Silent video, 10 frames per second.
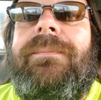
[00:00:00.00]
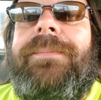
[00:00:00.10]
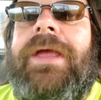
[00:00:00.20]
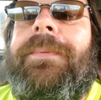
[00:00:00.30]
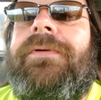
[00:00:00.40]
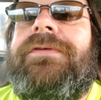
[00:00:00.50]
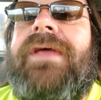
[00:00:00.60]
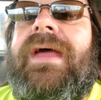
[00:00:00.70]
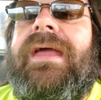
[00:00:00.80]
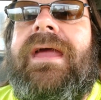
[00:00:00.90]
people
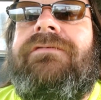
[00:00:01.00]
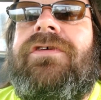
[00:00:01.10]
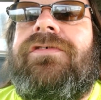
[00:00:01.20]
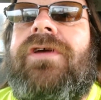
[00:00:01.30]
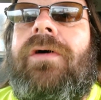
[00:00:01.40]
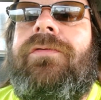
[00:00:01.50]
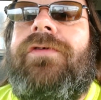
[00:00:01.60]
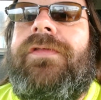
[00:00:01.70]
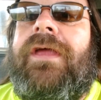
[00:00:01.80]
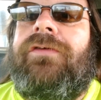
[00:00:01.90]
today have just gone
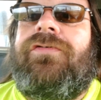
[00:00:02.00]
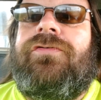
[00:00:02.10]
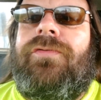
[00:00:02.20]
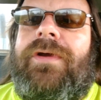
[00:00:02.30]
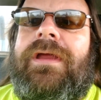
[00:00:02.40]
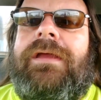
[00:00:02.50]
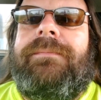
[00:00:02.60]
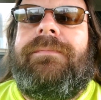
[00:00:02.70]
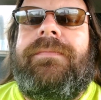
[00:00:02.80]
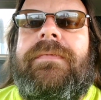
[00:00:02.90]
to the extreme
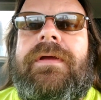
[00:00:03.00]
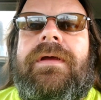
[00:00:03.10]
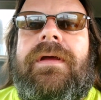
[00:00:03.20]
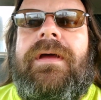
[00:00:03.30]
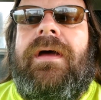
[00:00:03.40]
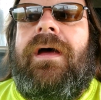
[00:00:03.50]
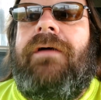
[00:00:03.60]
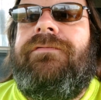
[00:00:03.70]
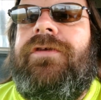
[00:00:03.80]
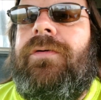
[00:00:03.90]

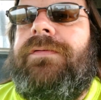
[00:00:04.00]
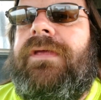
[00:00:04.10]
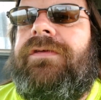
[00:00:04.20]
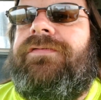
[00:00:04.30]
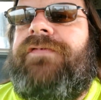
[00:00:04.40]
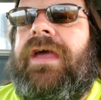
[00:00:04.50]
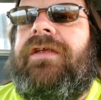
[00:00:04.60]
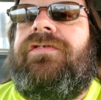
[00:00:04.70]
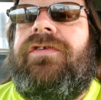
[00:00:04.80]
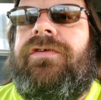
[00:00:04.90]
of doing these
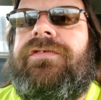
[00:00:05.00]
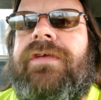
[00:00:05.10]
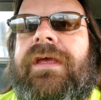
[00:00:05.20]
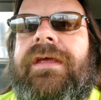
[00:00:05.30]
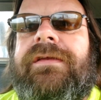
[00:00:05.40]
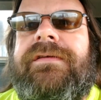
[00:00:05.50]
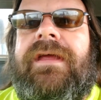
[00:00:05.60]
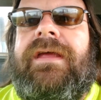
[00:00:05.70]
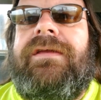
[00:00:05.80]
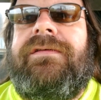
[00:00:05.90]
fetishes and
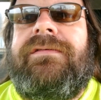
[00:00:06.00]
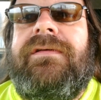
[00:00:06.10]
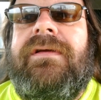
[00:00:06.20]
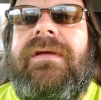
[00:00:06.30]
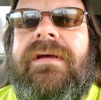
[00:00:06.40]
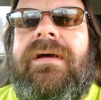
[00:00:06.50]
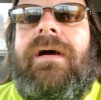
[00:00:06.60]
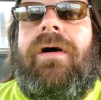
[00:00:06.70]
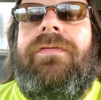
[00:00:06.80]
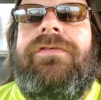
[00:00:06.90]

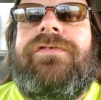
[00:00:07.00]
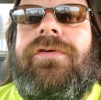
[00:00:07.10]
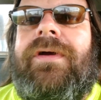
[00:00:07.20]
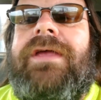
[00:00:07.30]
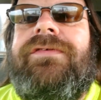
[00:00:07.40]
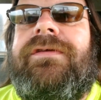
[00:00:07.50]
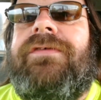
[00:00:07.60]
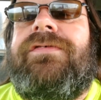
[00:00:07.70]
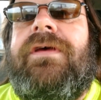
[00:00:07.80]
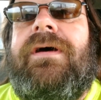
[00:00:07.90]
all this
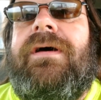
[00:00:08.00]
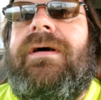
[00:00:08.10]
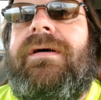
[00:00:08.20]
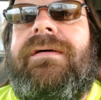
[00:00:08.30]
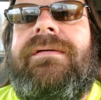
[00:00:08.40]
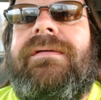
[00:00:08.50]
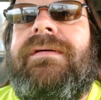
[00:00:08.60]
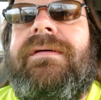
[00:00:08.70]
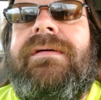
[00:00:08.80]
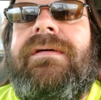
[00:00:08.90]
craziness
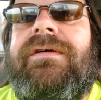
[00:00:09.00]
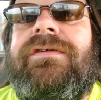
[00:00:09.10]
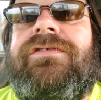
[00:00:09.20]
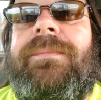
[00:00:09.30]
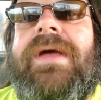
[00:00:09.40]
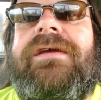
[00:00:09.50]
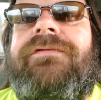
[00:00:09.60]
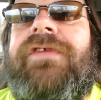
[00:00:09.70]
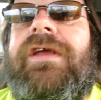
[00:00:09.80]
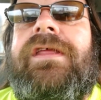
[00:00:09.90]
to make a
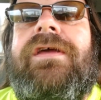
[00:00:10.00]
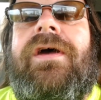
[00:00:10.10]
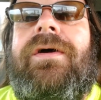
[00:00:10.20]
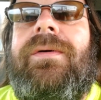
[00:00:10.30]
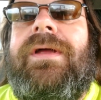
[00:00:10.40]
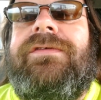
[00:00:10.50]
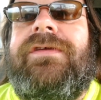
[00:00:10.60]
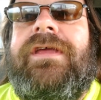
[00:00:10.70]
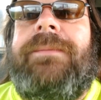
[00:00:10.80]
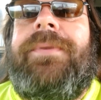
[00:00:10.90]
video and to
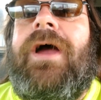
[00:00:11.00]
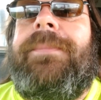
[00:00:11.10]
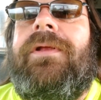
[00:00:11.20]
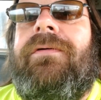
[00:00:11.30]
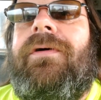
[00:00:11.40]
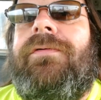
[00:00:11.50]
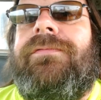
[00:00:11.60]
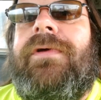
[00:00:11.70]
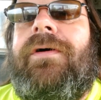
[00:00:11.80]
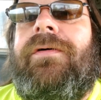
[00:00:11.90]
get popular
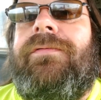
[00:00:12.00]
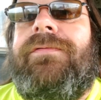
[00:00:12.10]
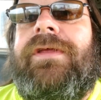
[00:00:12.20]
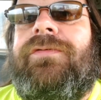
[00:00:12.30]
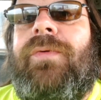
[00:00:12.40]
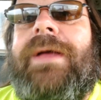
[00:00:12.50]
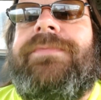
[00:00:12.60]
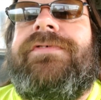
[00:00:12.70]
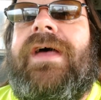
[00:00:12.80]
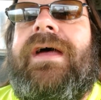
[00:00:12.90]
on these
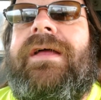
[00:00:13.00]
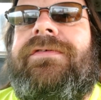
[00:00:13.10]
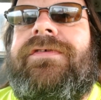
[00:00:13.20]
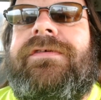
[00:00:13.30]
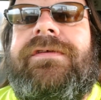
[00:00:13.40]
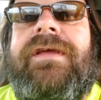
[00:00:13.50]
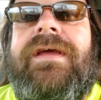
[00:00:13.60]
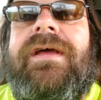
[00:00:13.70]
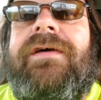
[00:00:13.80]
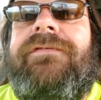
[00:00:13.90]
websites
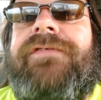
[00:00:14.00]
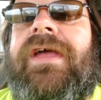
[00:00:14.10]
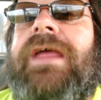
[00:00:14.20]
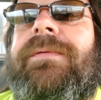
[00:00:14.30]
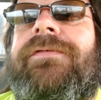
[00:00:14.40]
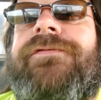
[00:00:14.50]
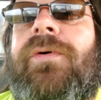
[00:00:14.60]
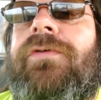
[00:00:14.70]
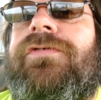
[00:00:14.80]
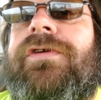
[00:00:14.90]
and fame and
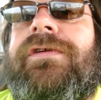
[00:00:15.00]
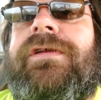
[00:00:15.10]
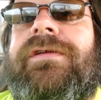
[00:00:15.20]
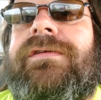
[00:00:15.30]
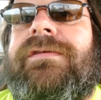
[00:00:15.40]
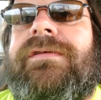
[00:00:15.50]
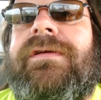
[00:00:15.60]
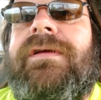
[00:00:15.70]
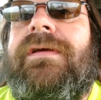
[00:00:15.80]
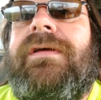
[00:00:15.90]
fortune
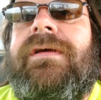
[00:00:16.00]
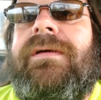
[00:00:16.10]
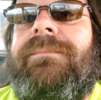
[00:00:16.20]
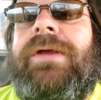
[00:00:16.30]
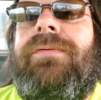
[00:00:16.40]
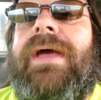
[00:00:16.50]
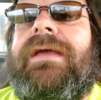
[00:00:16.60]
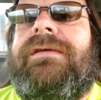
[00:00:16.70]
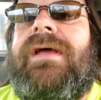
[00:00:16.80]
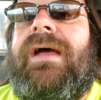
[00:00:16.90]
and be
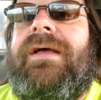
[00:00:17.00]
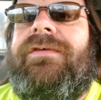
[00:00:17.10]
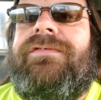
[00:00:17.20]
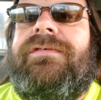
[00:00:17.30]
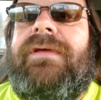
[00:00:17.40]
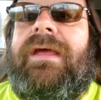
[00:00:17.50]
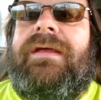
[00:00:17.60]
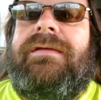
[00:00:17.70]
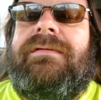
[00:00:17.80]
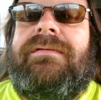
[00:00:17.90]
recognized.
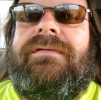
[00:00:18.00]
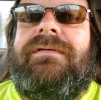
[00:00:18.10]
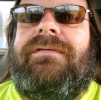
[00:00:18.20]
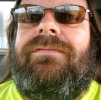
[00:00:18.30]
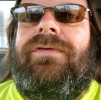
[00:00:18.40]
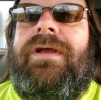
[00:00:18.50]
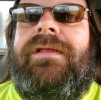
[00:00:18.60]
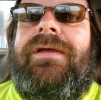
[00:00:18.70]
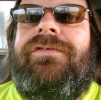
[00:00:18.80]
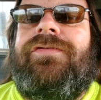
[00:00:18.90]
And
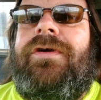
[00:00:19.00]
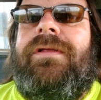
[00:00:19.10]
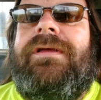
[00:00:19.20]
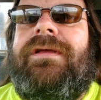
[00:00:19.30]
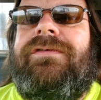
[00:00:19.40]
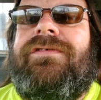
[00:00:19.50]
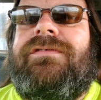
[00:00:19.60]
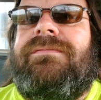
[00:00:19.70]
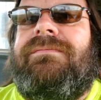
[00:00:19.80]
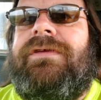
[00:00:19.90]
really and truly,
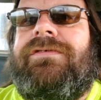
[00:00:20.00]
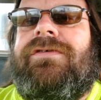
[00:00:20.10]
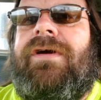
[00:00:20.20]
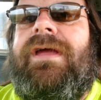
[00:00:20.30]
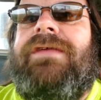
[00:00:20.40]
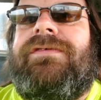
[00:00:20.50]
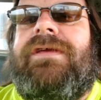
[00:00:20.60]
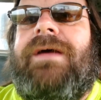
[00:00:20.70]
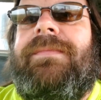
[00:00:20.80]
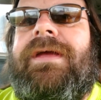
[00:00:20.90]
it's
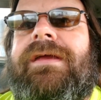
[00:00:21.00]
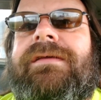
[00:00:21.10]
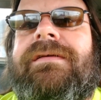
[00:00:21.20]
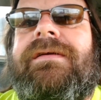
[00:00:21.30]
crazy. I mean,